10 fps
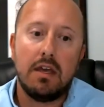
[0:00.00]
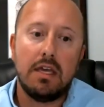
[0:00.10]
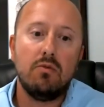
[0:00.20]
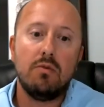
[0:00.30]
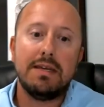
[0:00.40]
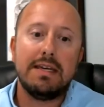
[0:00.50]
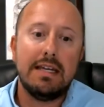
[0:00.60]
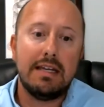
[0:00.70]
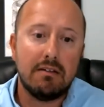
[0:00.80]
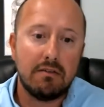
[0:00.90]
he will be
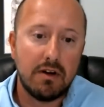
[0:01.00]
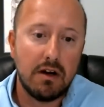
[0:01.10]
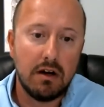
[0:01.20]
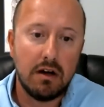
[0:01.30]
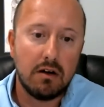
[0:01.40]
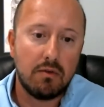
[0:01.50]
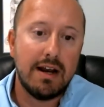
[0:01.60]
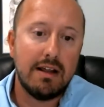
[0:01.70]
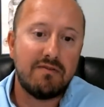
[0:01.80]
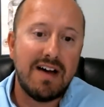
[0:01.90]
getting right
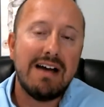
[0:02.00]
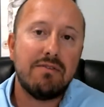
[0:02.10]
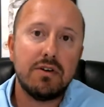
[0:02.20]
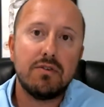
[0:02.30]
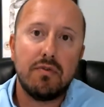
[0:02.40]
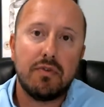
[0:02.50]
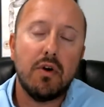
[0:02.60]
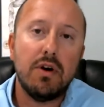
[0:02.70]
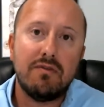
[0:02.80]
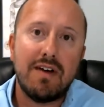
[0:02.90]
at
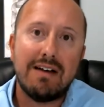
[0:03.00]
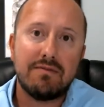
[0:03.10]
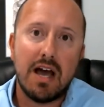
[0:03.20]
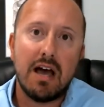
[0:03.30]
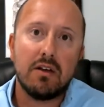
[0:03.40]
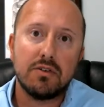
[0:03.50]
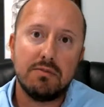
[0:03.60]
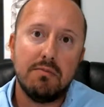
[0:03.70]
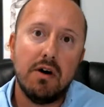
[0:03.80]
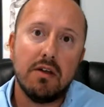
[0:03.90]
$535 a
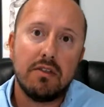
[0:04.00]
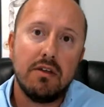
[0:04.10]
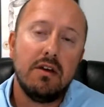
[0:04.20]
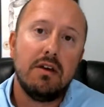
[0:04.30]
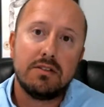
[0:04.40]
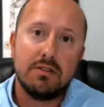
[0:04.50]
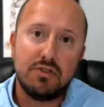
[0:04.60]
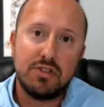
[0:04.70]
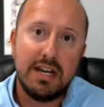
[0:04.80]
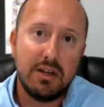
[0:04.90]
month. So
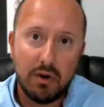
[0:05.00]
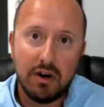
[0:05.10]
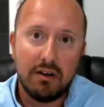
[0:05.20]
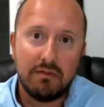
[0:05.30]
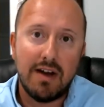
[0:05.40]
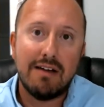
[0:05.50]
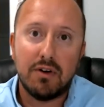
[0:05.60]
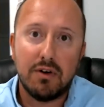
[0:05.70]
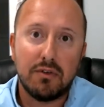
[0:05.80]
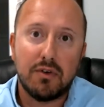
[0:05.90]
January,
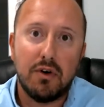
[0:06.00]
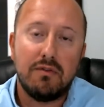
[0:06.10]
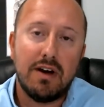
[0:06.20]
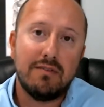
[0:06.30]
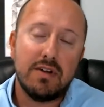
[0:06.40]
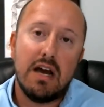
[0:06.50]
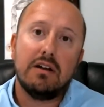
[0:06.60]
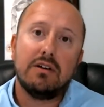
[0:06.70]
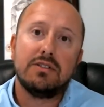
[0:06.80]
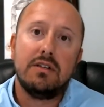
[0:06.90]
$535.
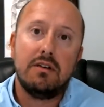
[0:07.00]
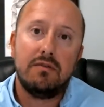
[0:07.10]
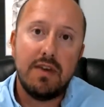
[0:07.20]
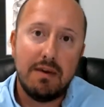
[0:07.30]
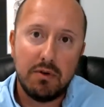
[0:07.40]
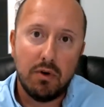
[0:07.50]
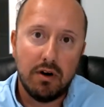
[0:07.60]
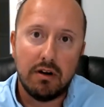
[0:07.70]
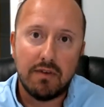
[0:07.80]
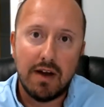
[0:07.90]

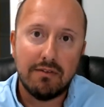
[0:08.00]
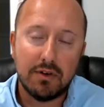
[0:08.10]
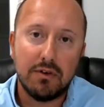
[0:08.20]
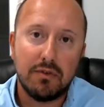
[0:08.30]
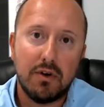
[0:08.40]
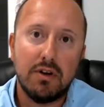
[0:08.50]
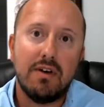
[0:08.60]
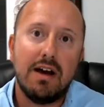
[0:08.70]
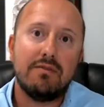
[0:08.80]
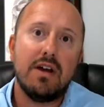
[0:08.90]
February,
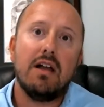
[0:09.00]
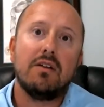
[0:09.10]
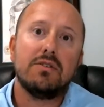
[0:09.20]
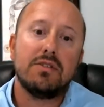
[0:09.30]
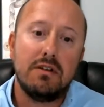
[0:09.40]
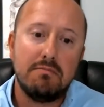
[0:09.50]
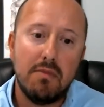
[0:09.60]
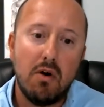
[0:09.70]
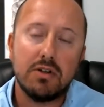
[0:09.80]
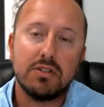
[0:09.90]
$535.
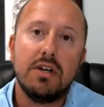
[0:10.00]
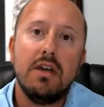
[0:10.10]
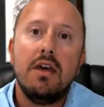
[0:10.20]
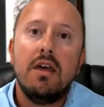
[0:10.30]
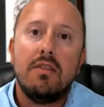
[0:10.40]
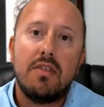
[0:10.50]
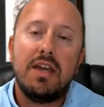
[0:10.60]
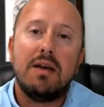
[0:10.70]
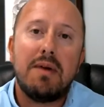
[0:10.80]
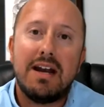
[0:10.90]
March. The
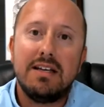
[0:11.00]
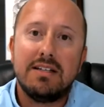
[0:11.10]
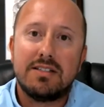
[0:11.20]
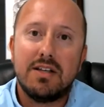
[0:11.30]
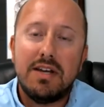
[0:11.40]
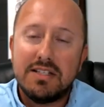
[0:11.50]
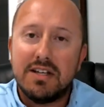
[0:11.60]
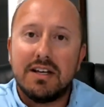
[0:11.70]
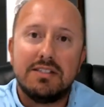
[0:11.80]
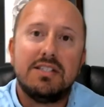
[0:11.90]
thing about it is, though, he's
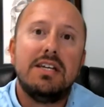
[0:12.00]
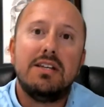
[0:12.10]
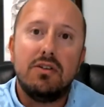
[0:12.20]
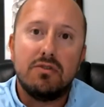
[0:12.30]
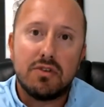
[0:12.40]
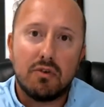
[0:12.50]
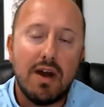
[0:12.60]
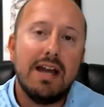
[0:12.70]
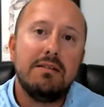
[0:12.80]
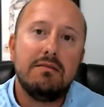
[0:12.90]
going to continue to
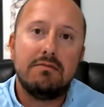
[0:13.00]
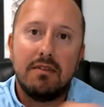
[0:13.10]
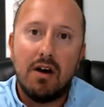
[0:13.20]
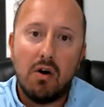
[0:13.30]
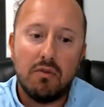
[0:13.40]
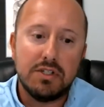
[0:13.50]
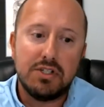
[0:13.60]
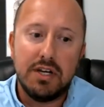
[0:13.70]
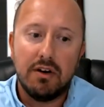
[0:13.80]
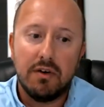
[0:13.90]
write all this
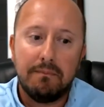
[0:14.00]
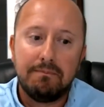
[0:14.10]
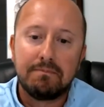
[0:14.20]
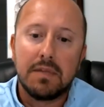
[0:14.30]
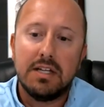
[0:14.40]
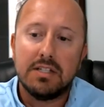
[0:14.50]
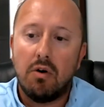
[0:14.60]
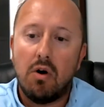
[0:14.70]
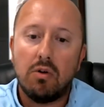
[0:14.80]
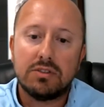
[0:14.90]
year. And so
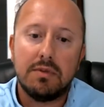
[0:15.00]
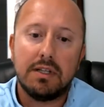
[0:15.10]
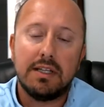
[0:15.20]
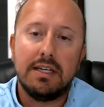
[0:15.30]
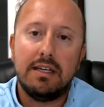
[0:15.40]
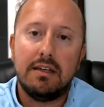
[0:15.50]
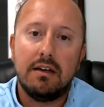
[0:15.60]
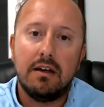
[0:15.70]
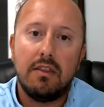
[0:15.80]
ultimately,